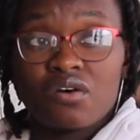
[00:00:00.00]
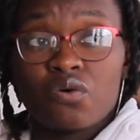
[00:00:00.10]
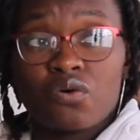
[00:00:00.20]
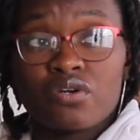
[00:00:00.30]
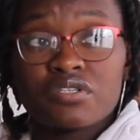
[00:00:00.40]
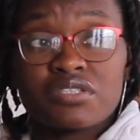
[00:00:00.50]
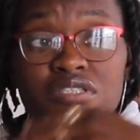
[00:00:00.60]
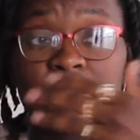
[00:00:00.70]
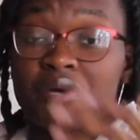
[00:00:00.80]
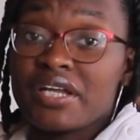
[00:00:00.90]
or
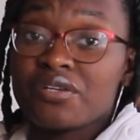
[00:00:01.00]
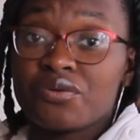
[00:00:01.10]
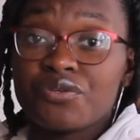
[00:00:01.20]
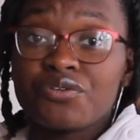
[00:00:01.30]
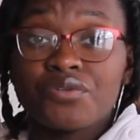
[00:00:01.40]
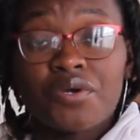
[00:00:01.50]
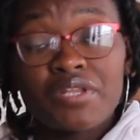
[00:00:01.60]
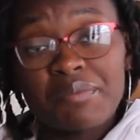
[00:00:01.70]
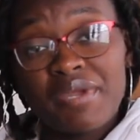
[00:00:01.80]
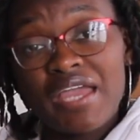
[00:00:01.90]
somebody who you know
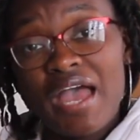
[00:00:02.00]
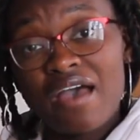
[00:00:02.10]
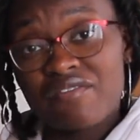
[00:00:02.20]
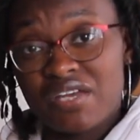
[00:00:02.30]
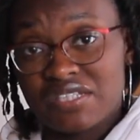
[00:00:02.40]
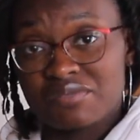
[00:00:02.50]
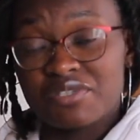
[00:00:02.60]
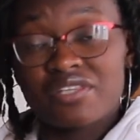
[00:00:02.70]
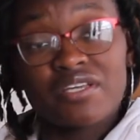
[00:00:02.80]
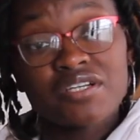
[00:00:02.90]
that may have
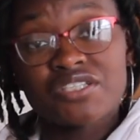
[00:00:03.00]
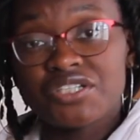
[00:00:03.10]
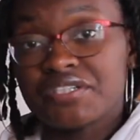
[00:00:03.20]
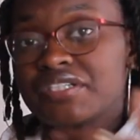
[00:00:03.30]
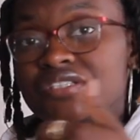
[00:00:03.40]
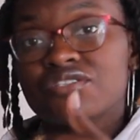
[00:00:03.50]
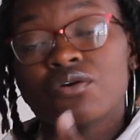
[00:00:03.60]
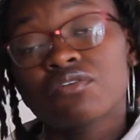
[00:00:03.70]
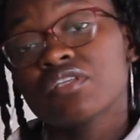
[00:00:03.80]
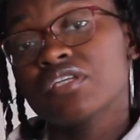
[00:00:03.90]
eczema, their journey is
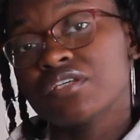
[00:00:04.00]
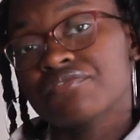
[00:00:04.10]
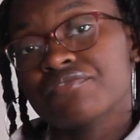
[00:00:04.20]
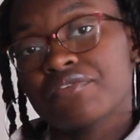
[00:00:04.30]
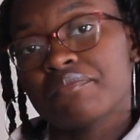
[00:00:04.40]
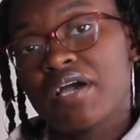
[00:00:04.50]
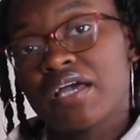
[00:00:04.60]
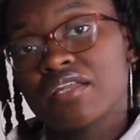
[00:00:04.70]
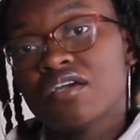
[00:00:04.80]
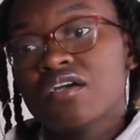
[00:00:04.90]
totally different from
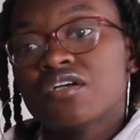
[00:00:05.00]
mine.